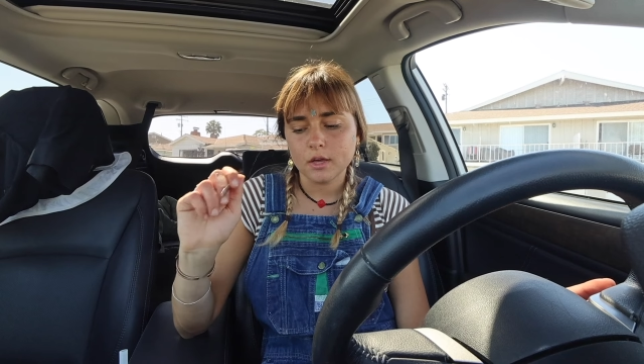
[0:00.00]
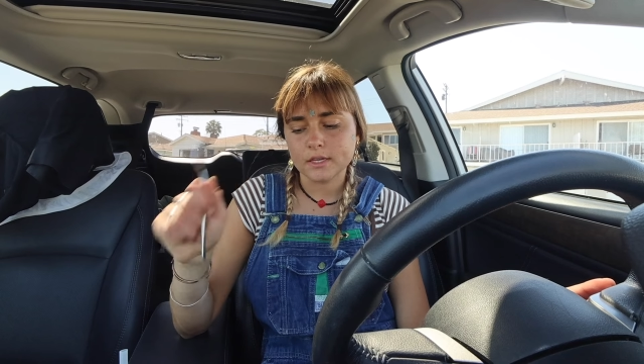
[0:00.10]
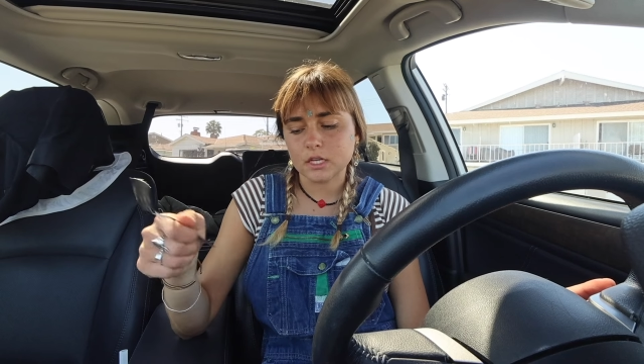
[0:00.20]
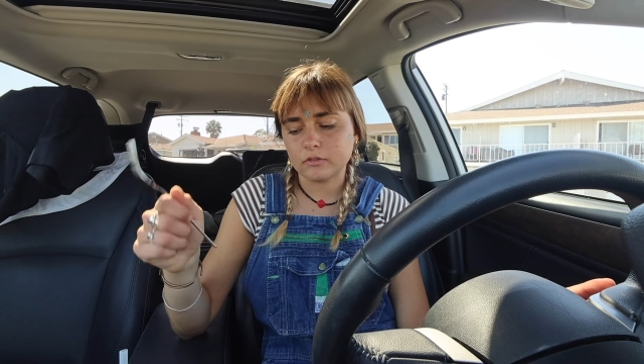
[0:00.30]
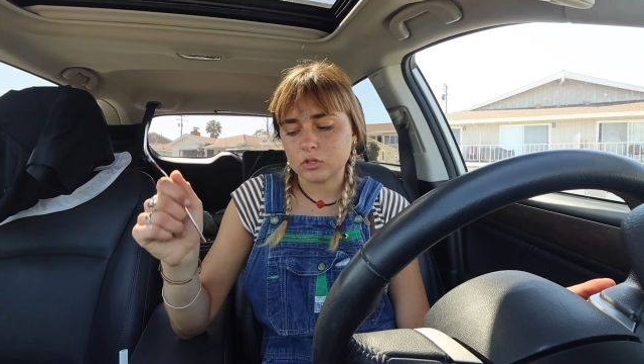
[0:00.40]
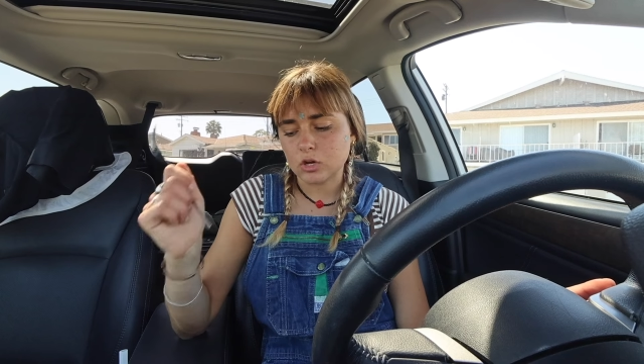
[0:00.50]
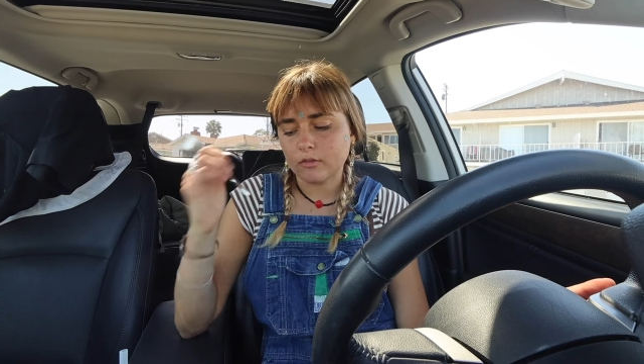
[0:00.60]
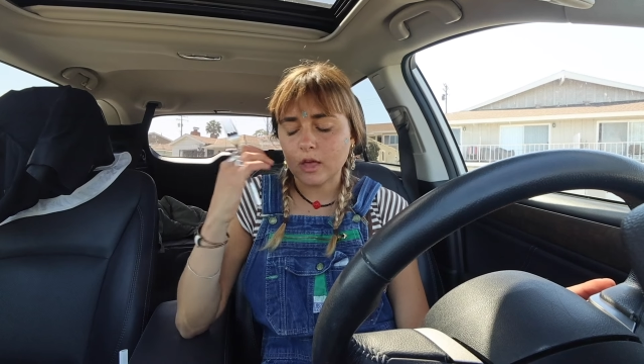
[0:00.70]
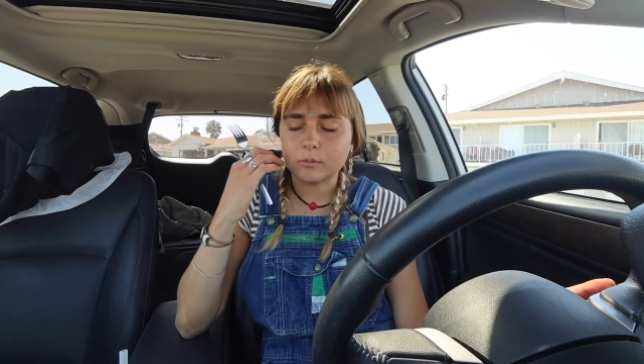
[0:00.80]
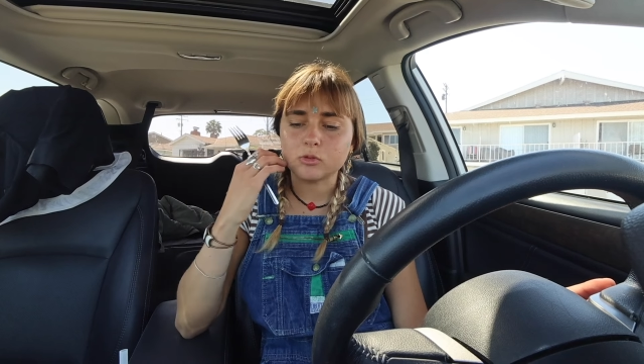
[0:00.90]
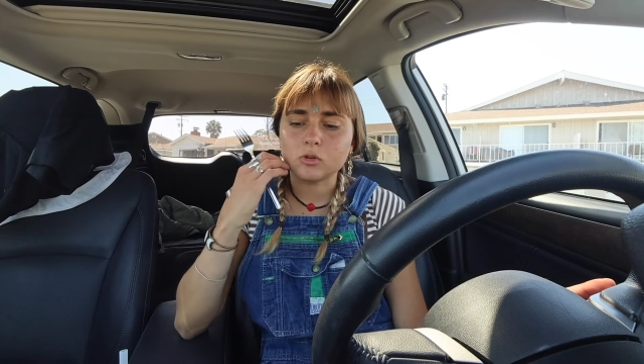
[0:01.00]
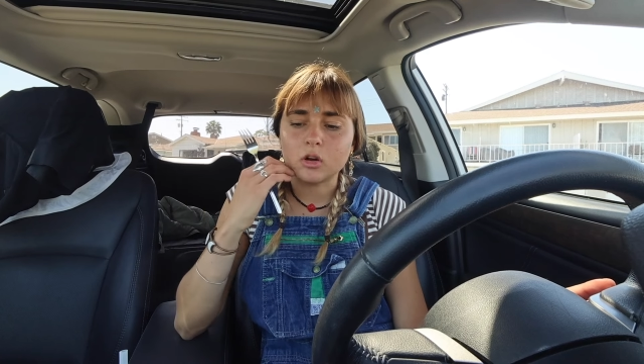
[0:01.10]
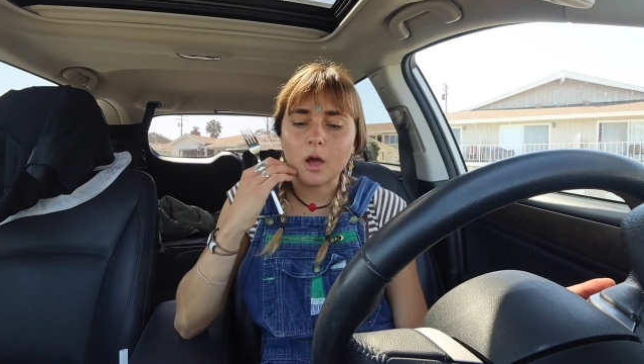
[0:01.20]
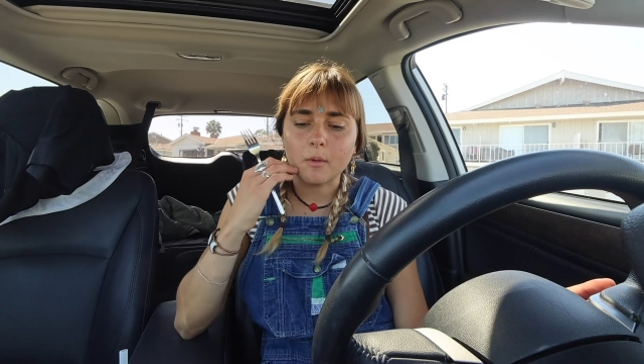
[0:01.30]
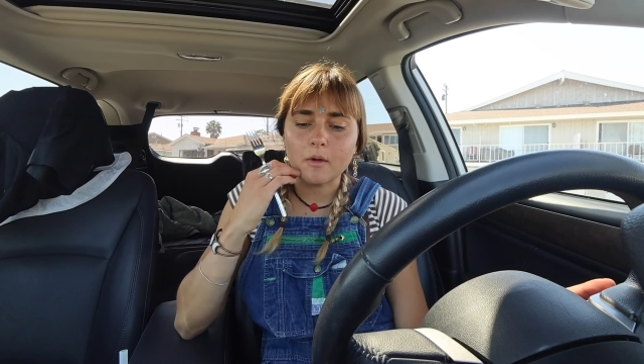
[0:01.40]
because I have to drive to the Apple Store.
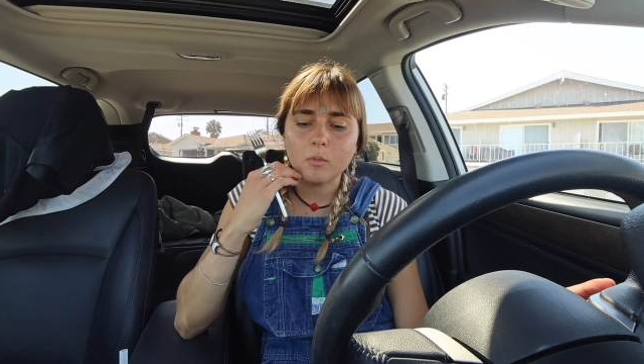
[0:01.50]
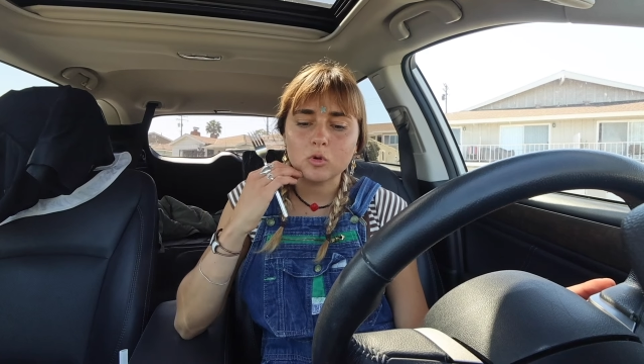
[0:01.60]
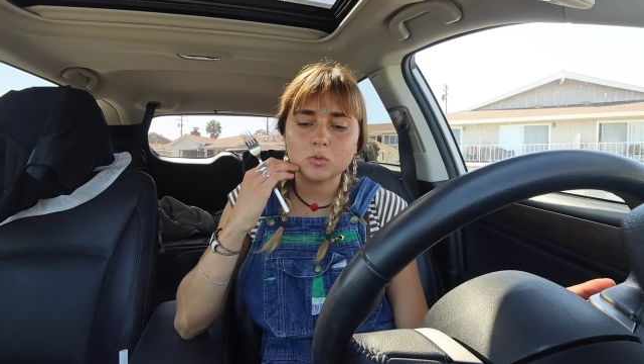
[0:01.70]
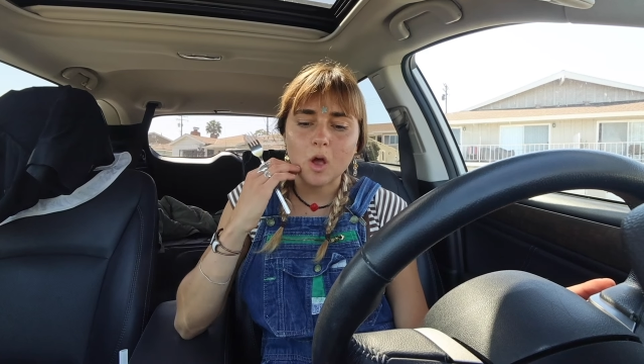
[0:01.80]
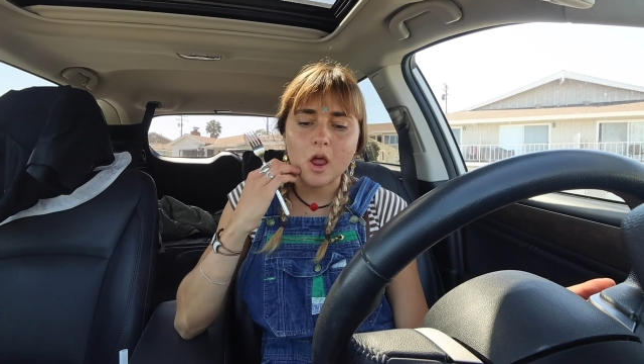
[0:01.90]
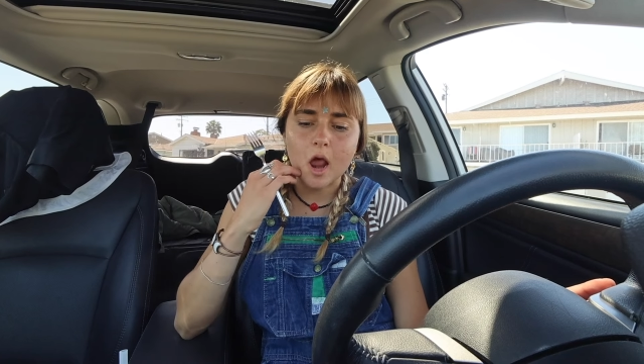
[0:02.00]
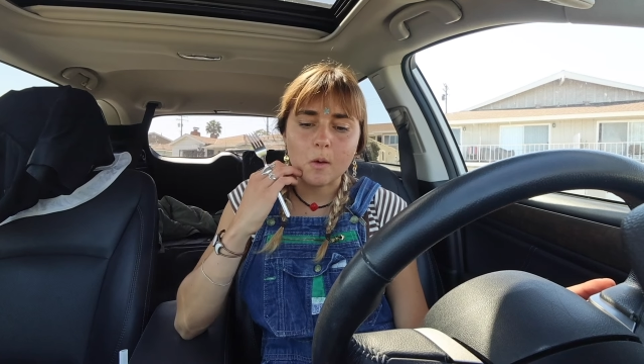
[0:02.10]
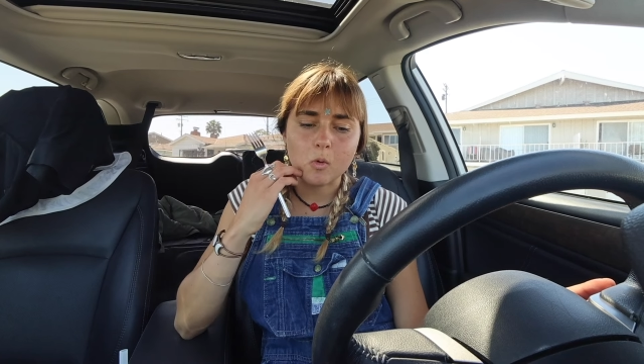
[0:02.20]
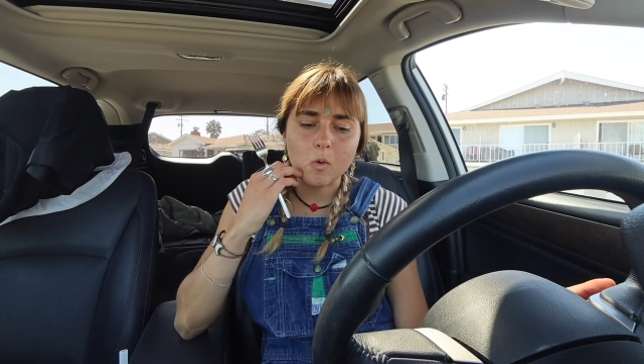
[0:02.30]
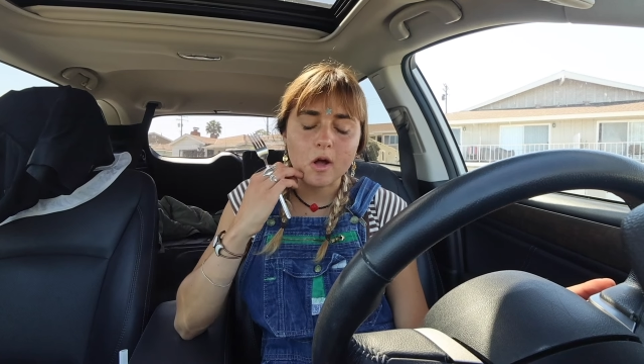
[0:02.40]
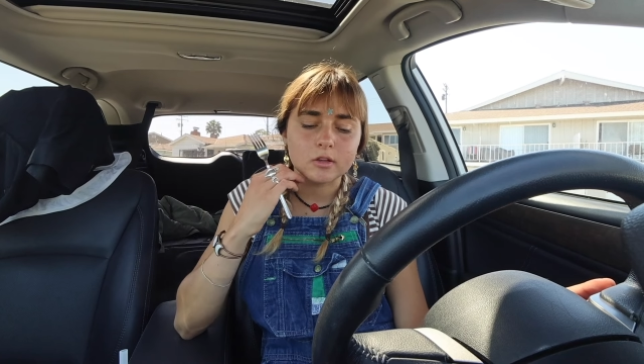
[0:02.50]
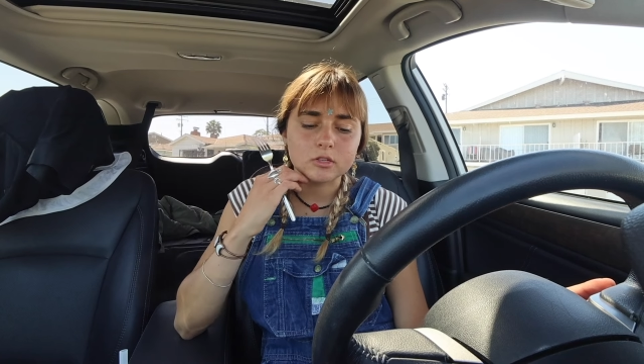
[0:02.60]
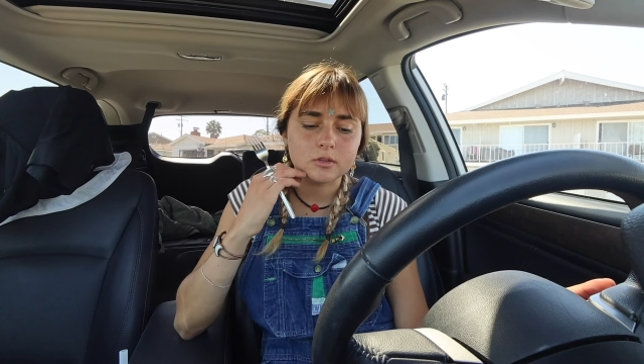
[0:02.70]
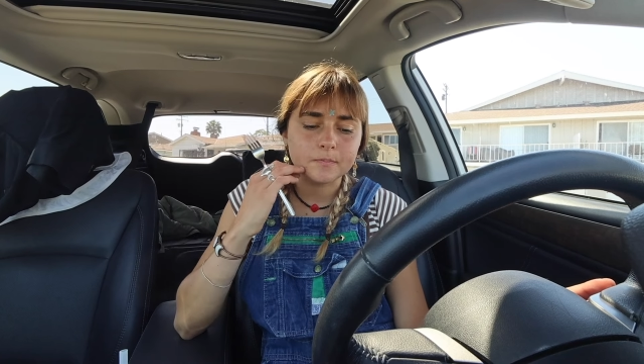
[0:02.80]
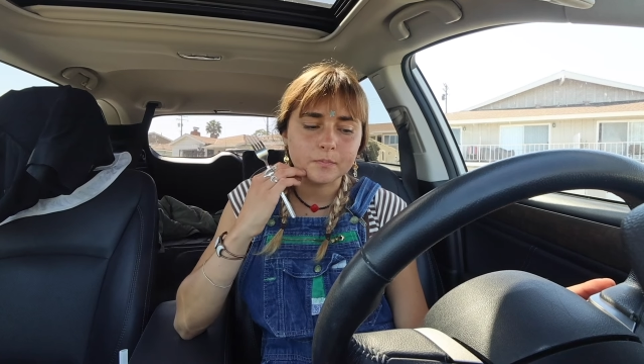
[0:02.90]
I impulse bought an Apple
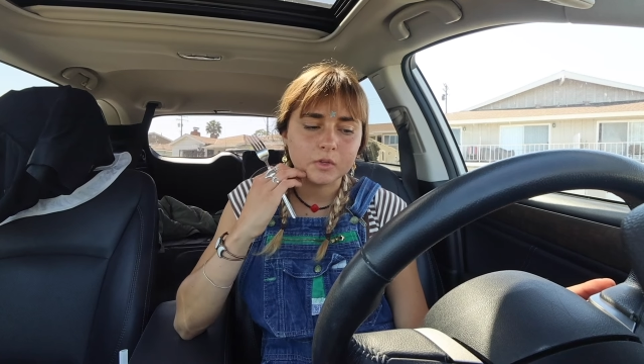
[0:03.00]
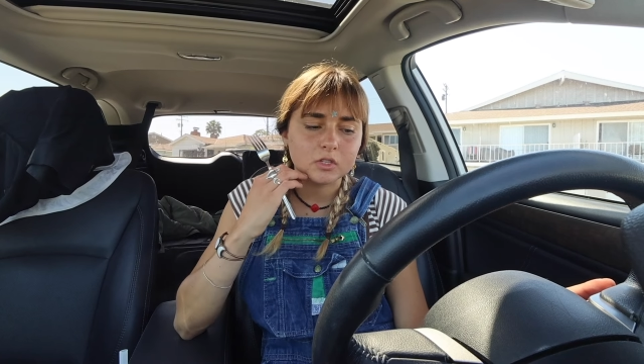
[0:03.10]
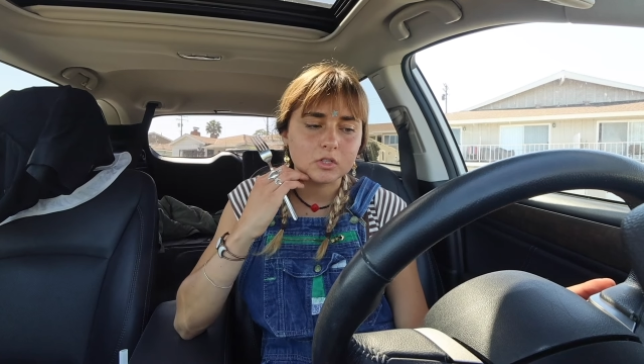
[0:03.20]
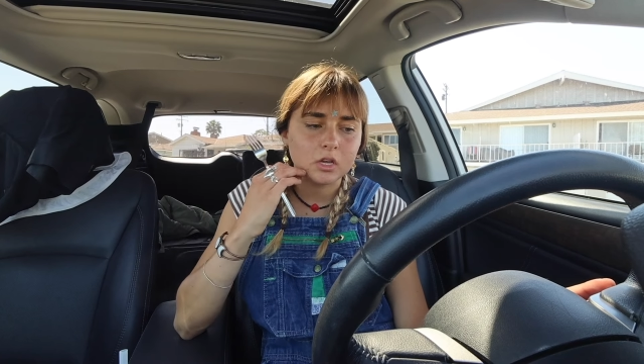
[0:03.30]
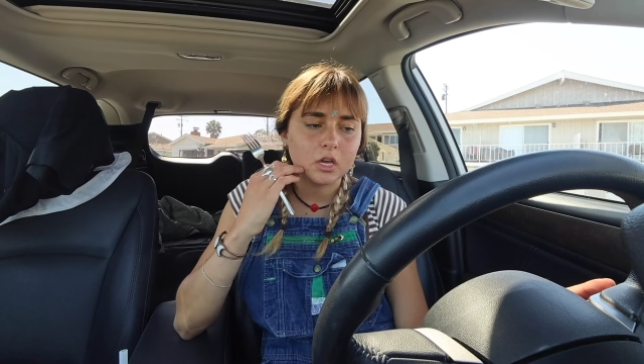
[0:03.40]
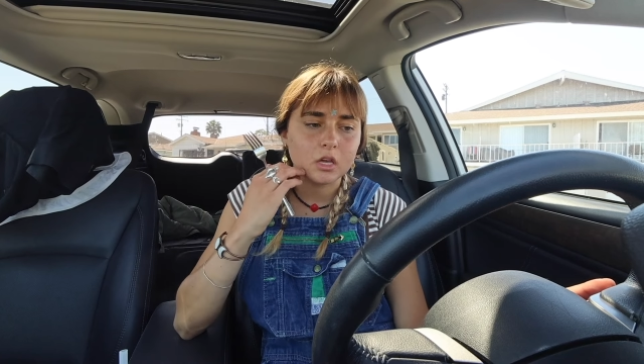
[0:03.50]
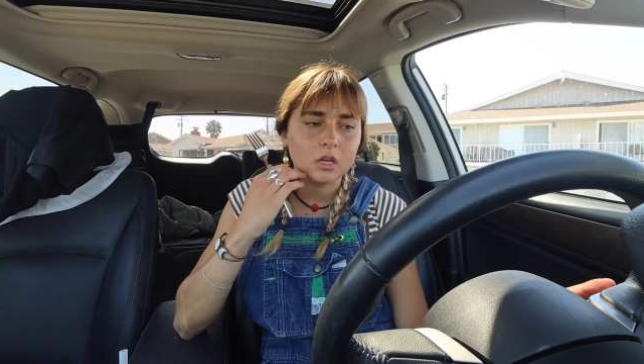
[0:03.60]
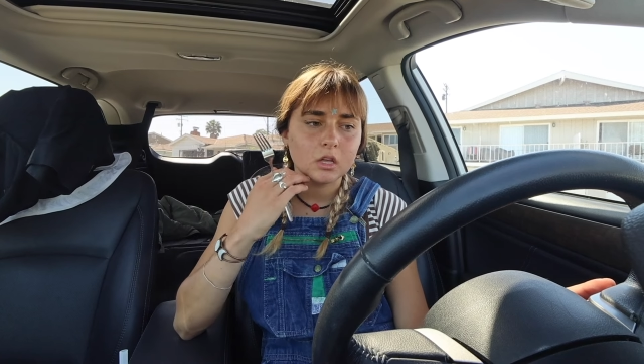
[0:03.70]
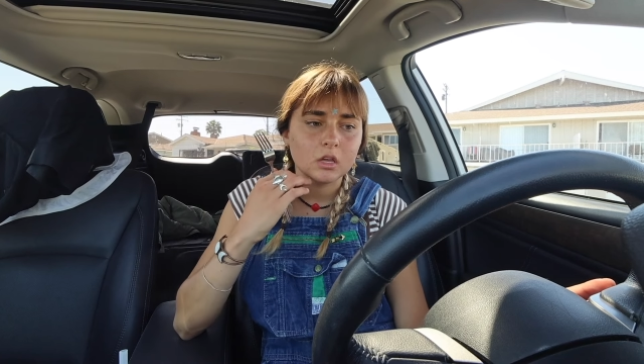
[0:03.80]
Watch yesterday